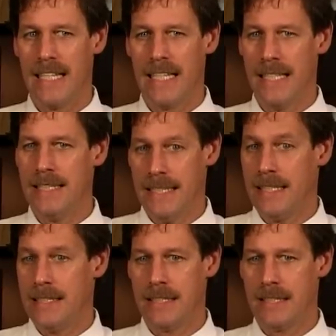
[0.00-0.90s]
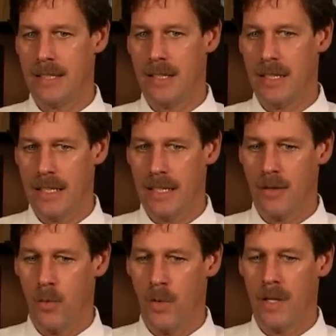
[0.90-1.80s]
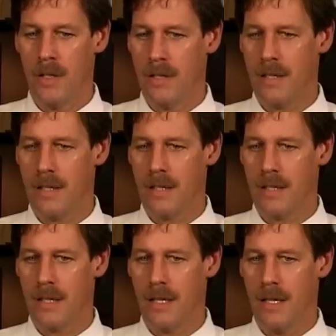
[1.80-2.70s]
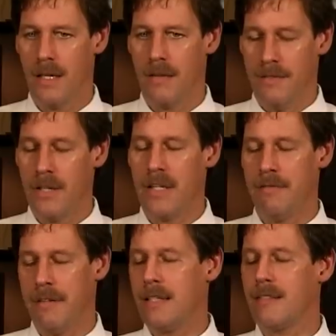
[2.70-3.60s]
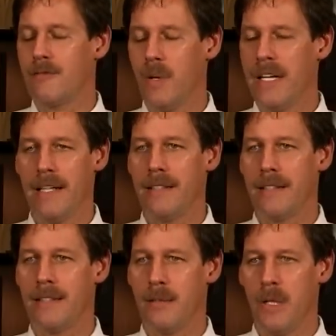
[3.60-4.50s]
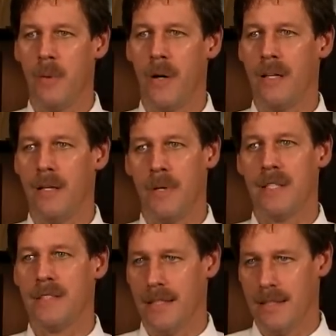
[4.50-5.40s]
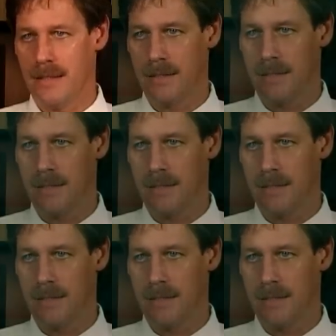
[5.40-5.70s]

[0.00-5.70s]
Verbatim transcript: this is one very effective way to be a part of that process.